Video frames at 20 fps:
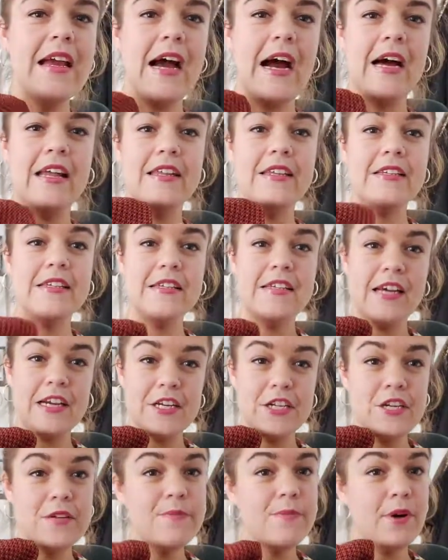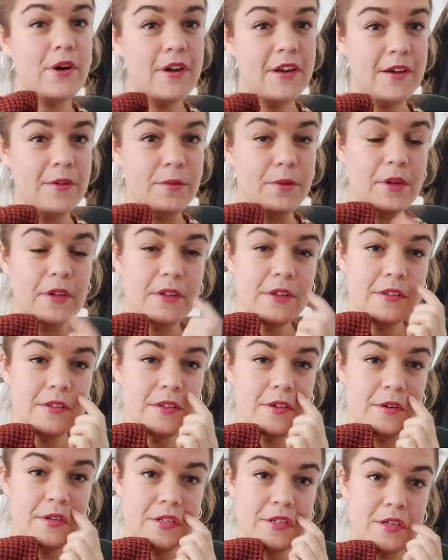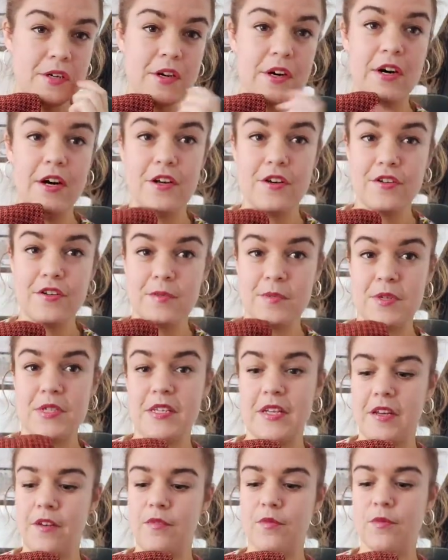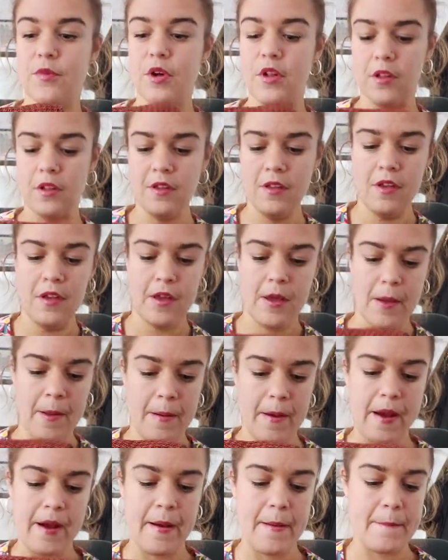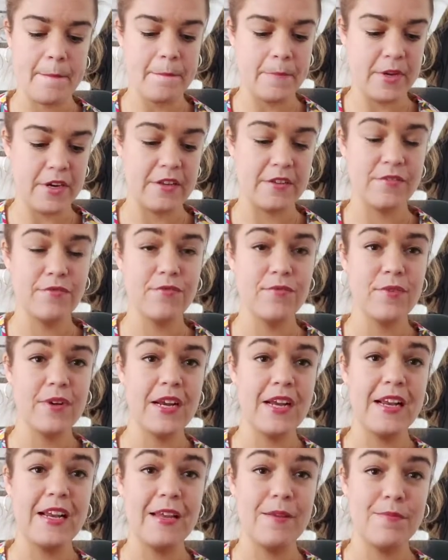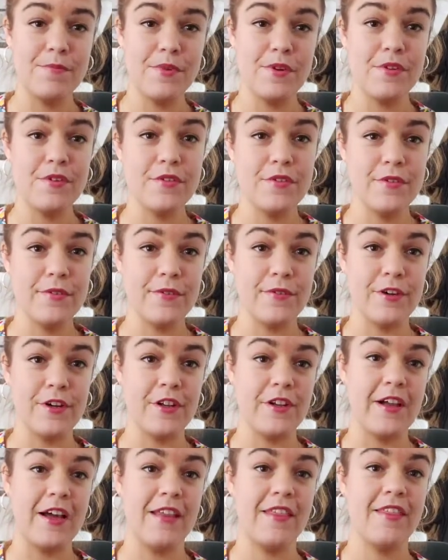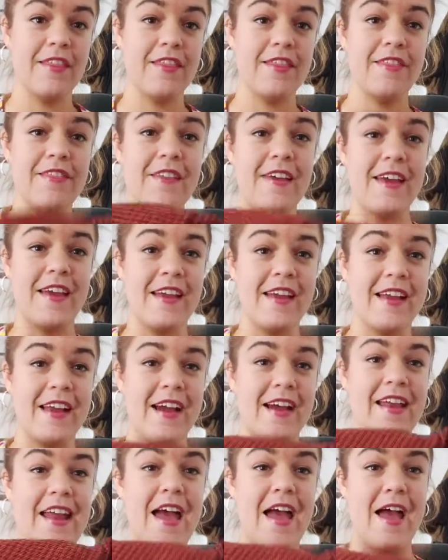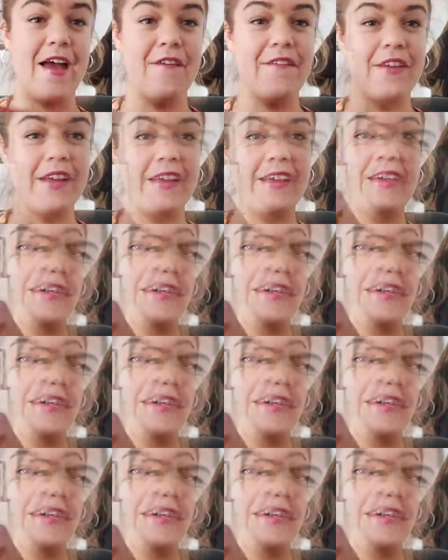And this is actually polywool, so it's not 100% wool, but it's really beautiful and thick and heavy.